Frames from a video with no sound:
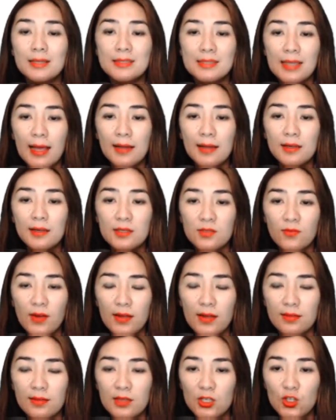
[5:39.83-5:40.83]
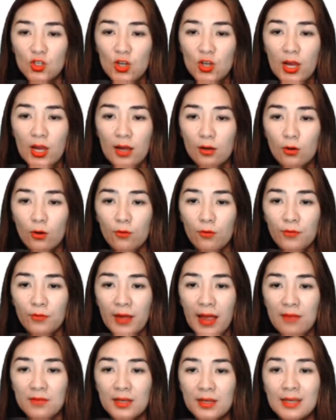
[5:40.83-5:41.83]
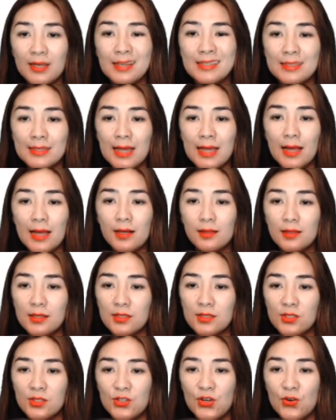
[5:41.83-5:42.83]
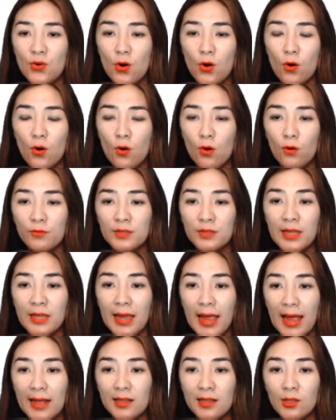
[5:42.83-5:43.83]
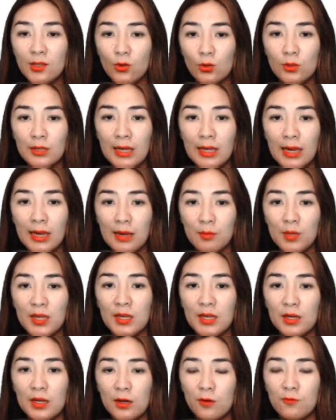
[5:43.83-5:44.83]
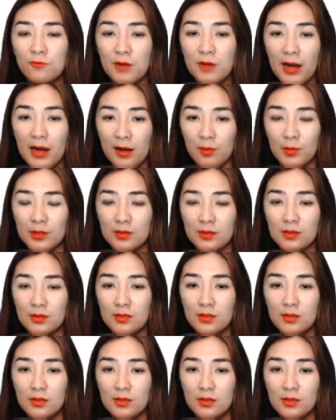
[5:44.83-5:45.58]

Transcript: satisfied the check of having exactly 0 of the add your name here fragment.